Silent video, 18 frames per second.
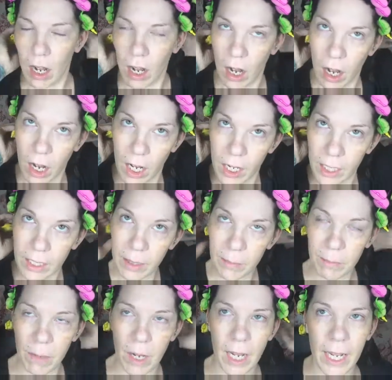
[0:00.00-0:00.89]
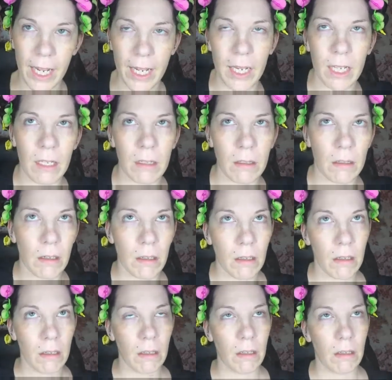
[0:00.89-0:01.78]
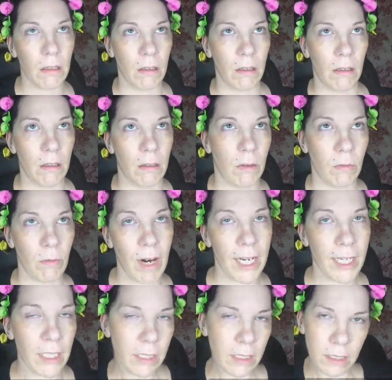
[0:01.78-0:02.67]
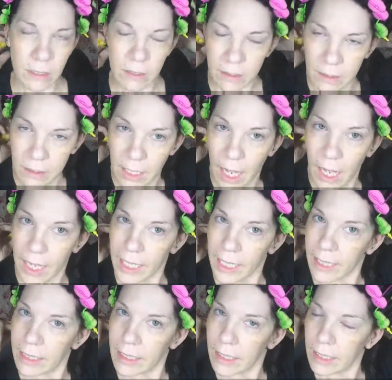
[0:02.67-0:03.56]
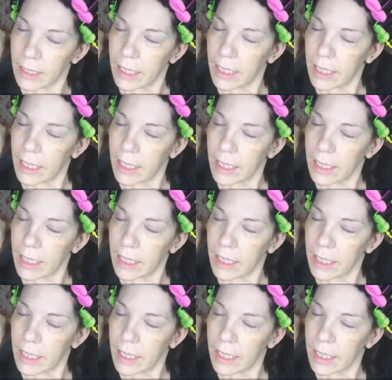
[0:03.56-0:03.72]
on my right side,